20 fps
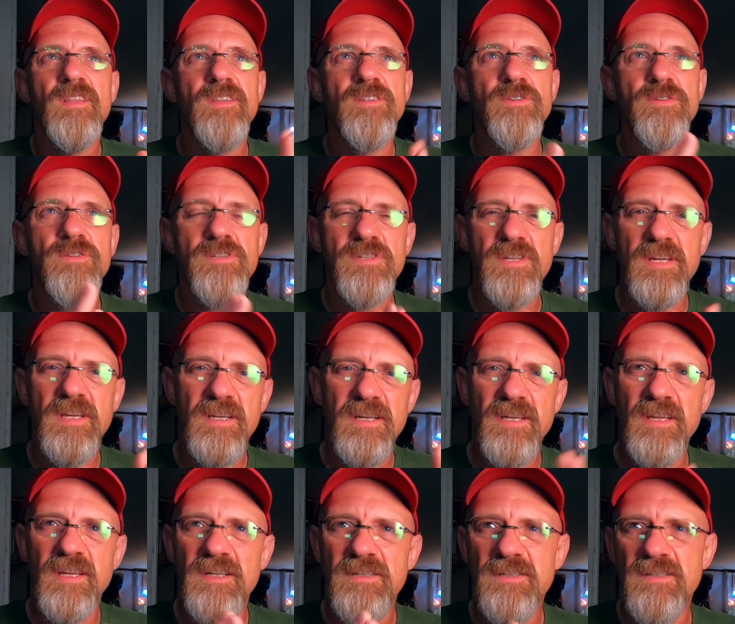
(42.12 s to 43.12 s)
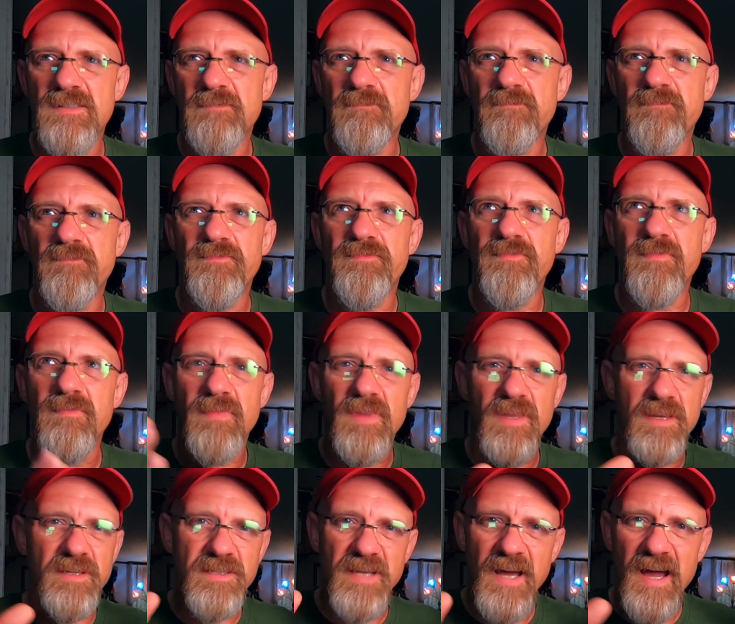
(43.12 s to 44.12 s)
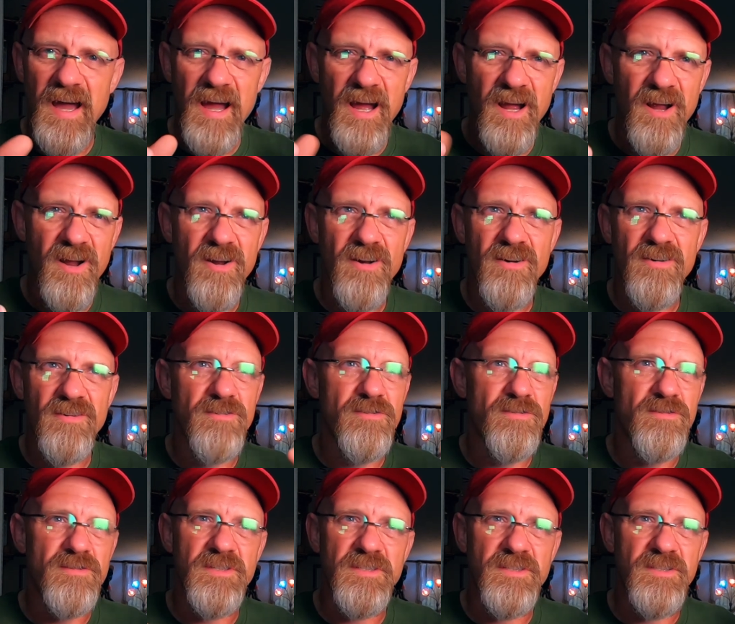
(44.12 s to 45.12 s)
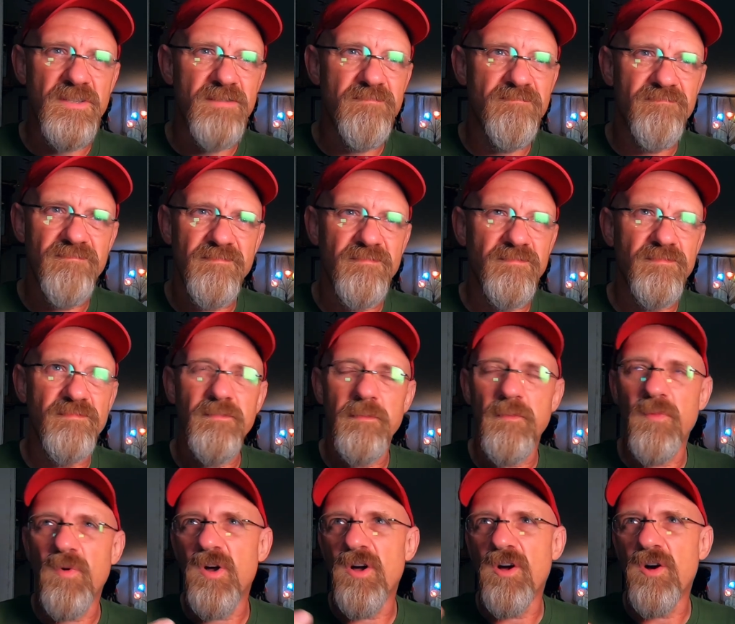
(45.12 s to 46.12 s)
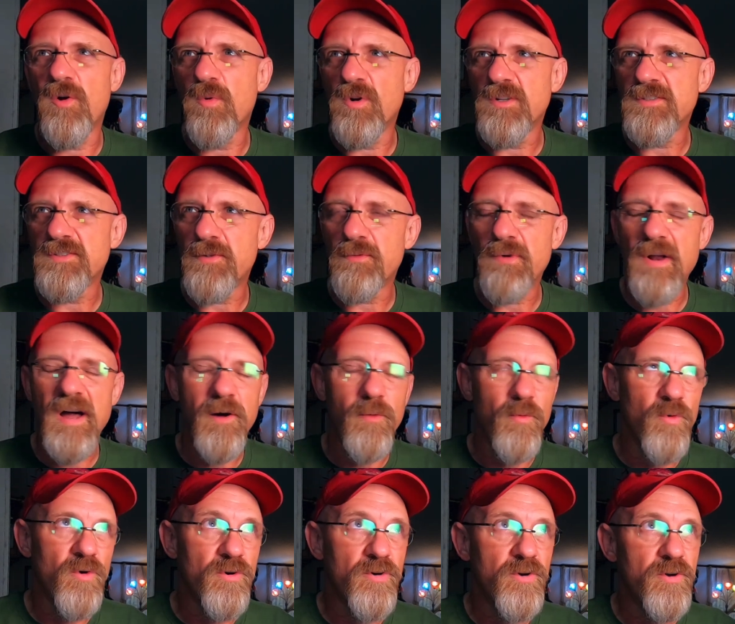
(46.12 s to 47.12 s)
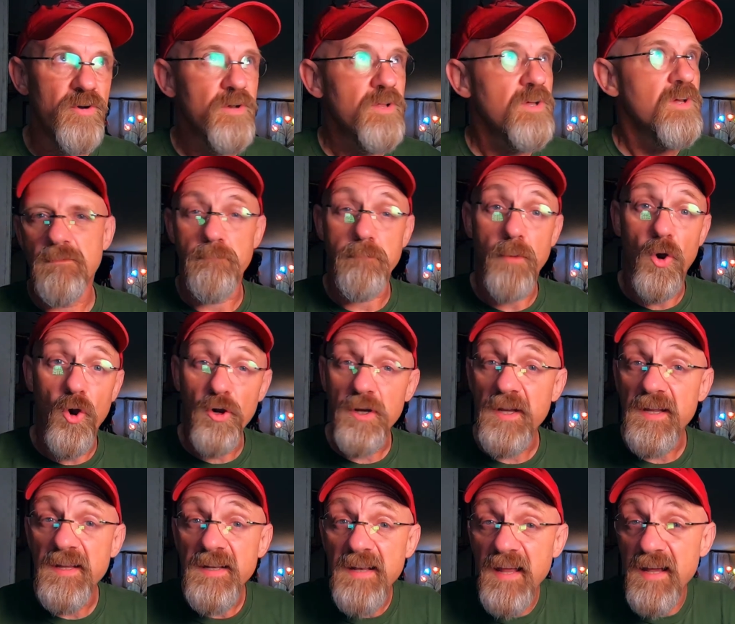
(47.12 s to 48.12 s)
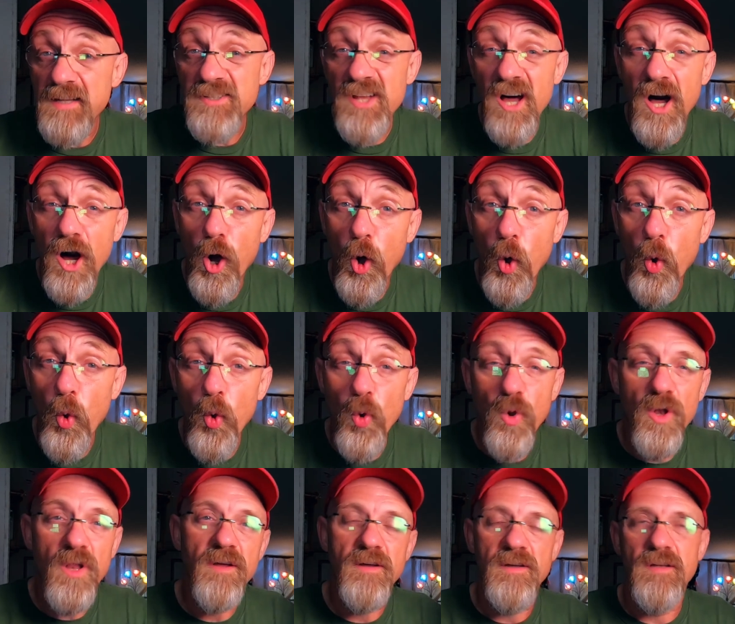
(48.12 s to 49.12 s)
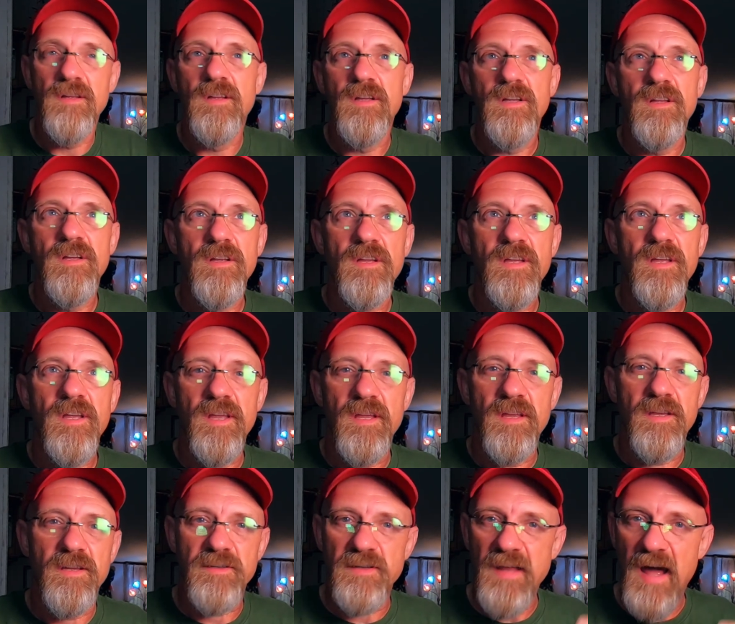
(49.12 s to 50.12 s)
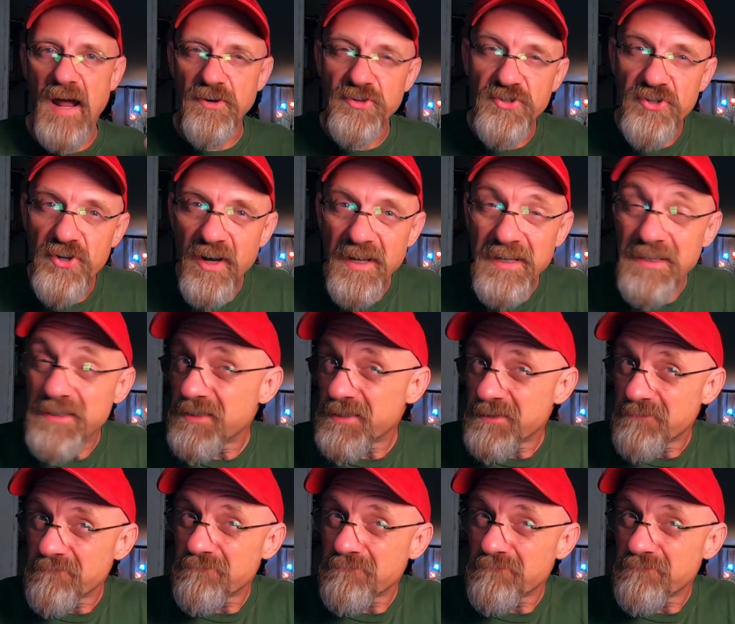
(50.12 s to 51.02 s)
You're seeing this entire, well, what's the right word, market as a whole in dire straits.